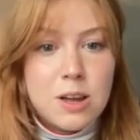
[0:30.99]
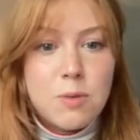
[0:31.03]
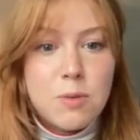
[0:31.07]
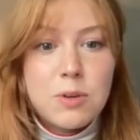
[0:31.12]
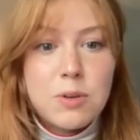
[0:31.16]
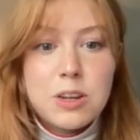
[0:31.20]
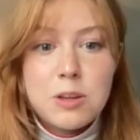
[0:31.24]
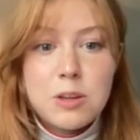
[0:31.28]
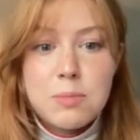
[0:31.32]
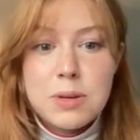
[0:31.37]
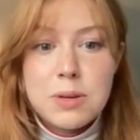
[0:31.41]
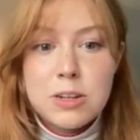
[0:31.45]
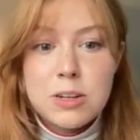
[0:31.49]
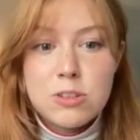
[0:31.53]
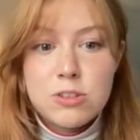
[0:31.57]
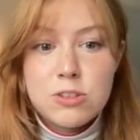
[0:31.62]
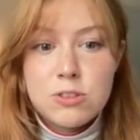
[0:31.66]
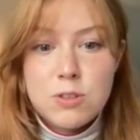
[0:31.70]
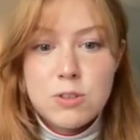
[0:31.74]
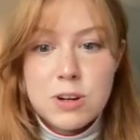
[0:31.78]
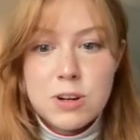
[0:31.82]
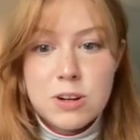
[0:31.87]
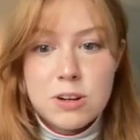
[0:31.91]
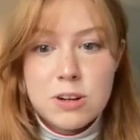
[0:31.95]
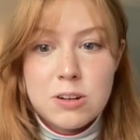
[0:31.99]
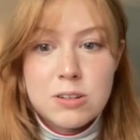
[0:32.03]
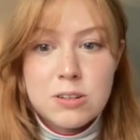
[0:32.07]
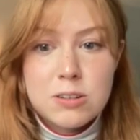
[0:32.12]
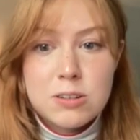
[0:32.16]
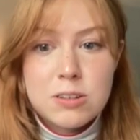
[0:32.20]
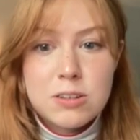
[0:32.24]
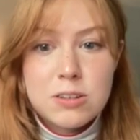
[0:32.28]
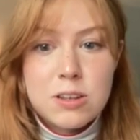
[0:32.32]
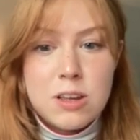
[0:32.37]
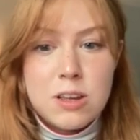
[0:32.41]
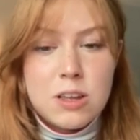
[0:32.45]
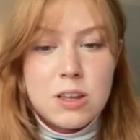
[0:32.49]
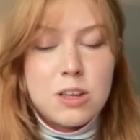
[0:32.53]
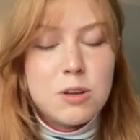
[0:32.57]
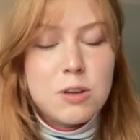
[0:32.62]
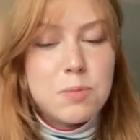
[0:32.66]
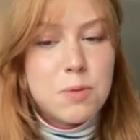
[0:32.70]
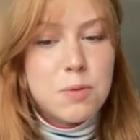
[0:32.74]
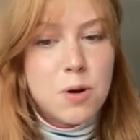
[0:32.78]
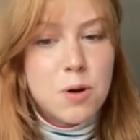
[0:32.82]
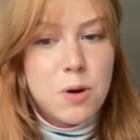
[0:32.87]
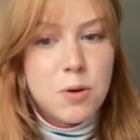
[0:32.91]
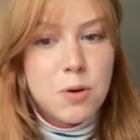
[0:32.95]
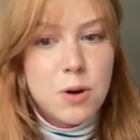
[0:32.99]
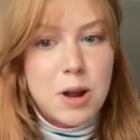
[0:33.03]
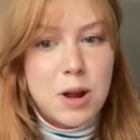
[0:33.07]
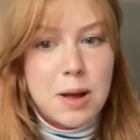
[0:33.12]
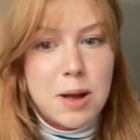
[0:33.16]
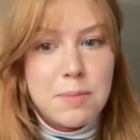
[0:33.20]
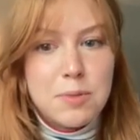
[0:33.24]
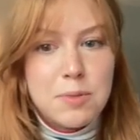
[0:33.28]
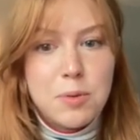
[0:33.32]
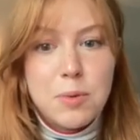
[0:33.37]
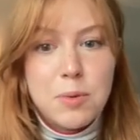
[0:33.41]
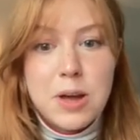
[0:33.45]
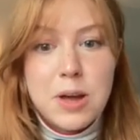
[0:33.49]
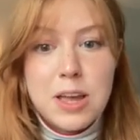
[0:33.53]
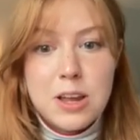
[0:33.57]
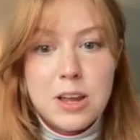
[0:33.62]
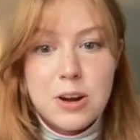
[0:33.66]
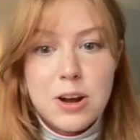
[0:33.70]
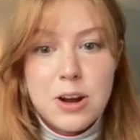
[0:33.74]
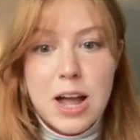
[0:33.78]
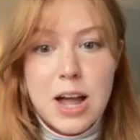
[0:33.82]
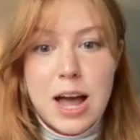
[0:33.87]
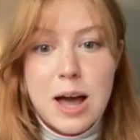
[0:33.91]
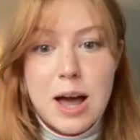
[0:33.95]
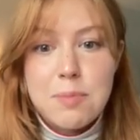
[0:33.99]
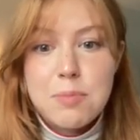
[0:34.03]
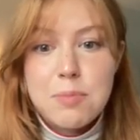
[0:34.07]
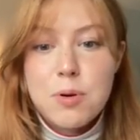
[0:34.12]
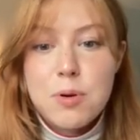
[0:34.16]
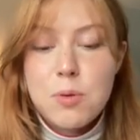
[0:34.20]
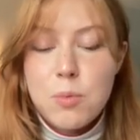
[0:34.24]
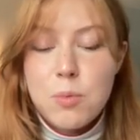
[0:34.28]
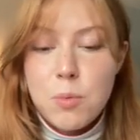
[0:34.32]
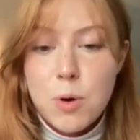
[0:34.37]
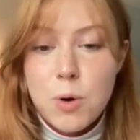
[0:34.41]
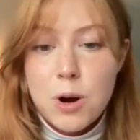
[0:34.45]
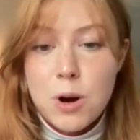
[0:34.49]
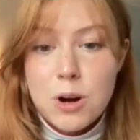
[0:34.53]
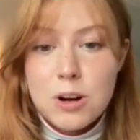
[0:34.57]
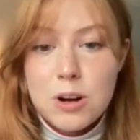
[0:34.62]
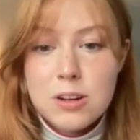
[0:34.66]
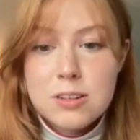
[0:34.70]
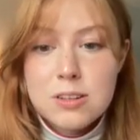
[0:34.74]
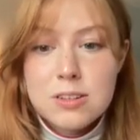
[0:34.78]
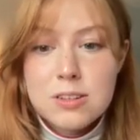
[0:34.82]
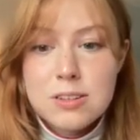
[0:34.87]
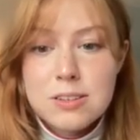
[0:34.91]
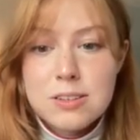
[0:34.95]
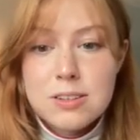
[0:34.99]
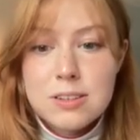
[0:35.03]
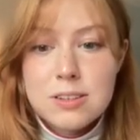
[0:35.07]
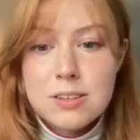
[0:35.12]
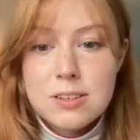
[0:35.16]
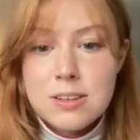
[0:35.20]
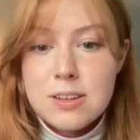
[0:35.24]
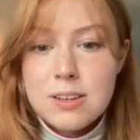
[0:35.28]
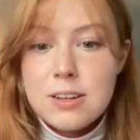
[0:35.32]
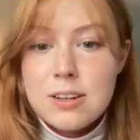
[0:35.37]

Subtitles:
When you build triggers, you program the way your app works.